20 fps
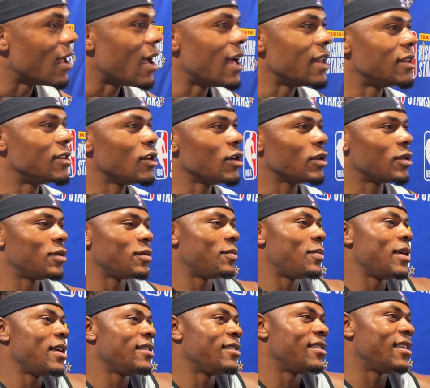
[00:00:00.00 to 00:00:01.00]
I talked to
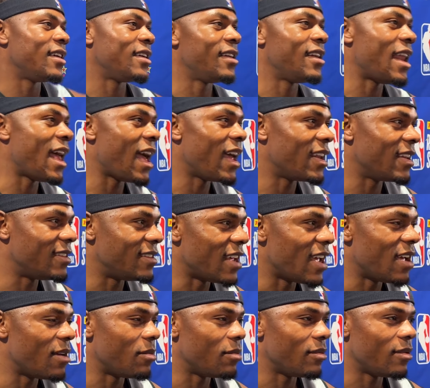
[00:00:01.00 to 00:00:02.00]
Biz a lot of
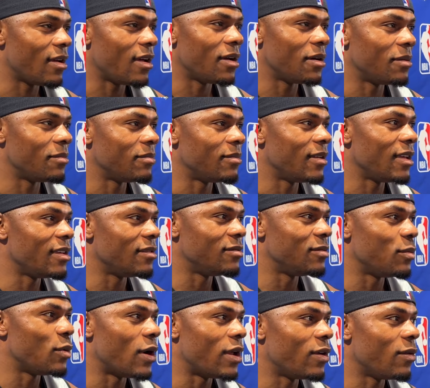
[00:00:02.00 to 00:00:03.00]
time. He's
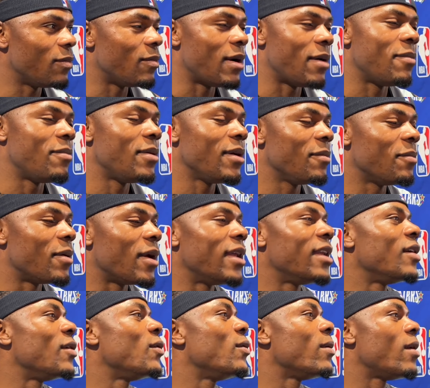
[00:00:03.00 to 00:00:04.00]
one of my big
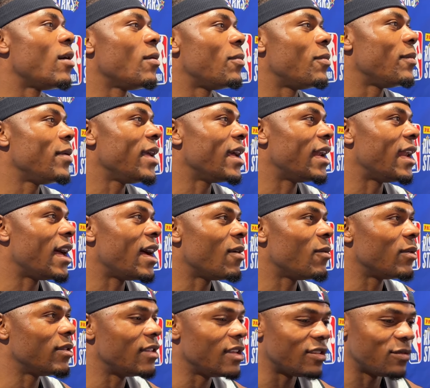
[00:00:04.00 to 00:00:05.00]
brothers who helped me a
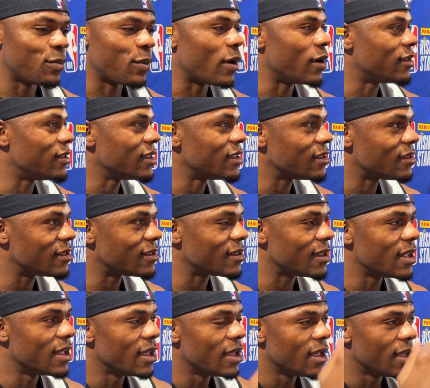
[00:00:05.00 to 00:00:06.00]
lot with this process.
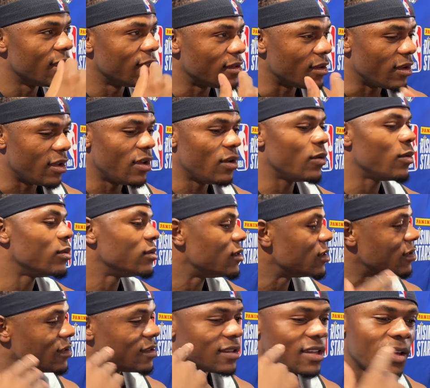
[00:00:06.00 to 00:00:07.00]
So he will
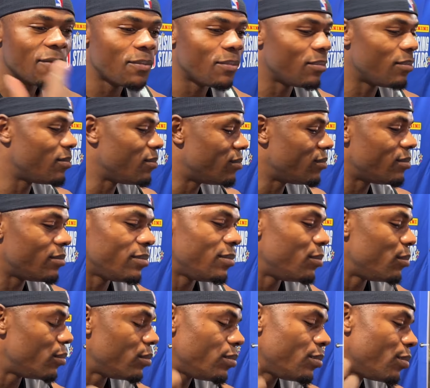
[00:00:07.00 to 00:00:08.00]
just keep
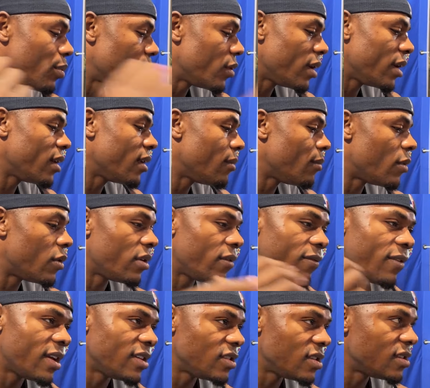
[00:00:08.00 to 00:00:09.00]
putting the
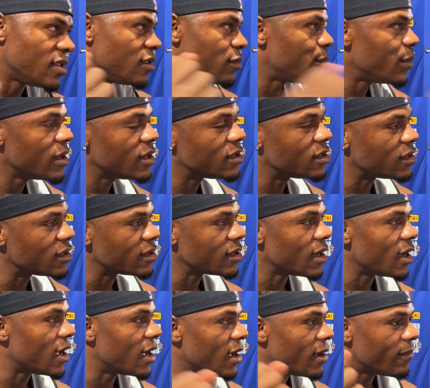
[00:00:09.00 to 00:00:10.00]
motivation speech.
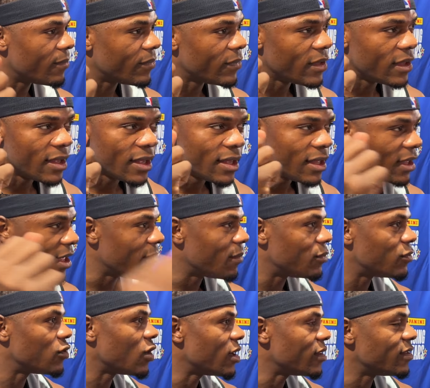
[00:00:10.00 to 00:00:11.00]

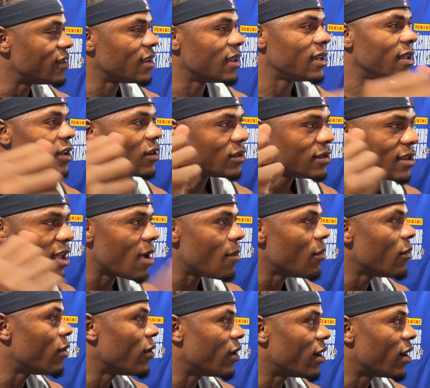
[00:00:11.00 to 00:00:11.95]
Keep trusting, your time will